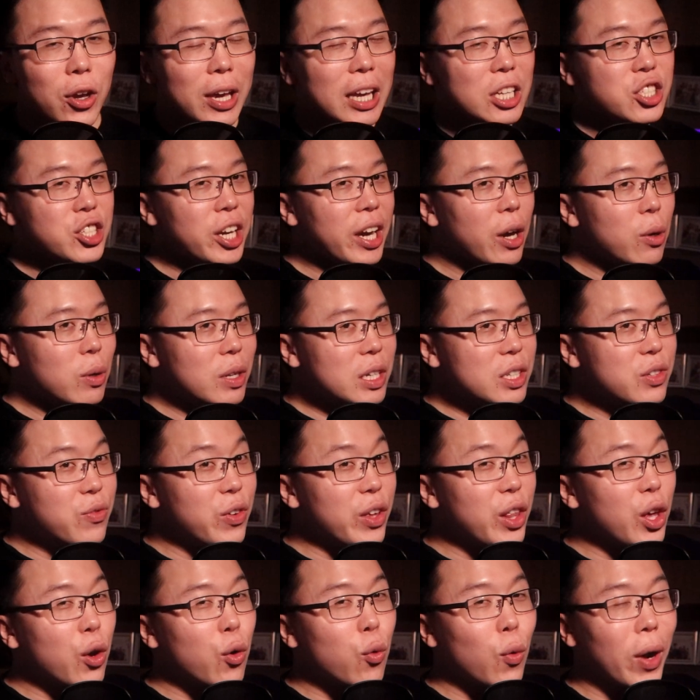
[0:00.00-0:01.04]
you can check out this
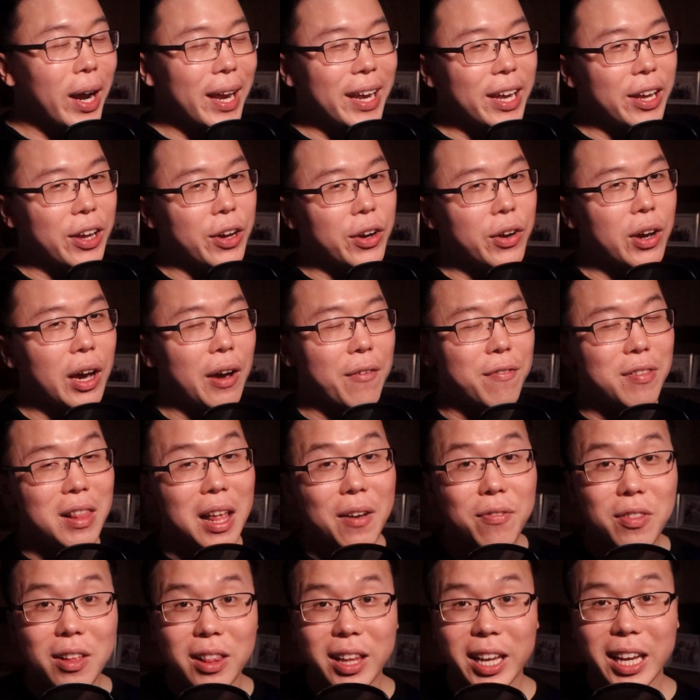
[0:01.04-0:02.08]
video right here. I've
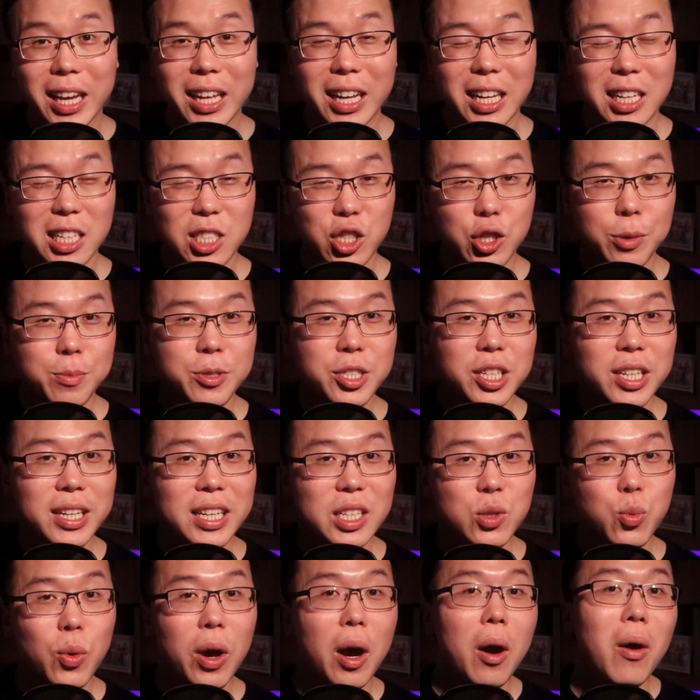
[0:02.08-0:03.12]
left the link in the description
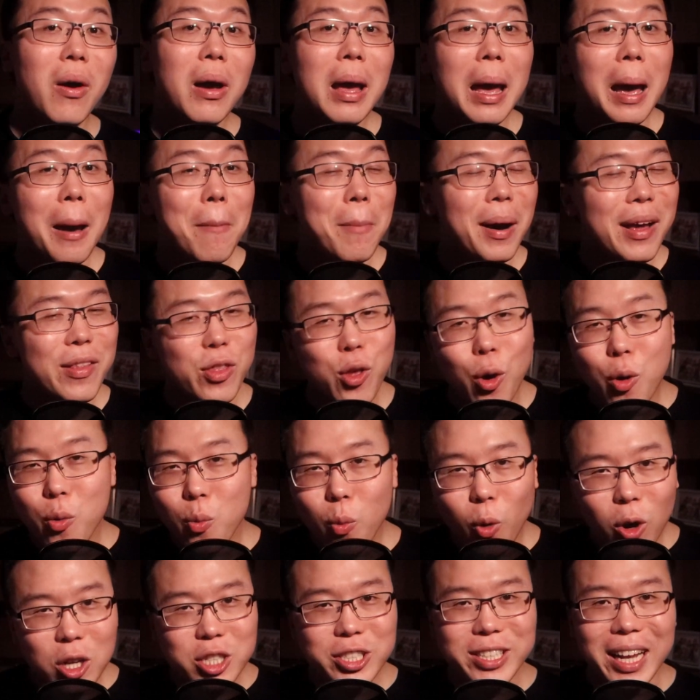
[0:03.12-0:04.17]
as well. But don't
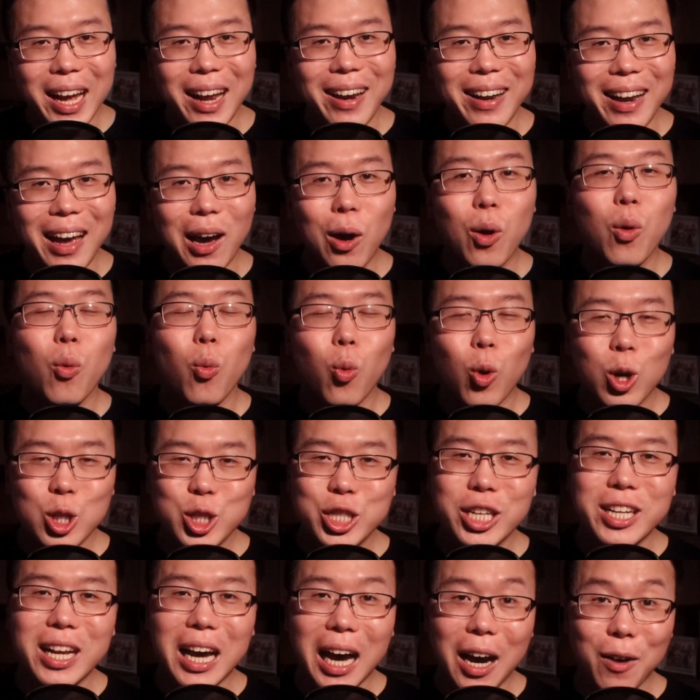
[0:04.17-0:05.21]
watch that now, watch
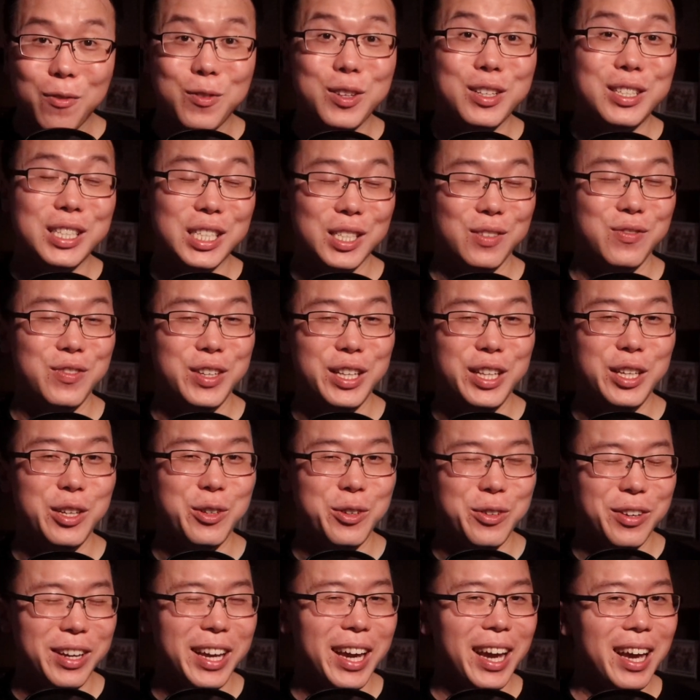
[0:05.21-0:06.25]
it after this video,
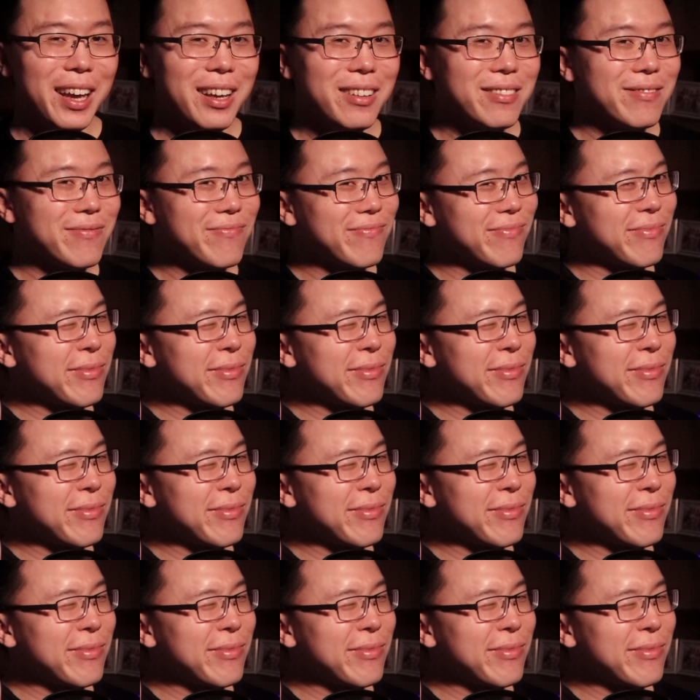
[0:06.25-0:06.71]
okay?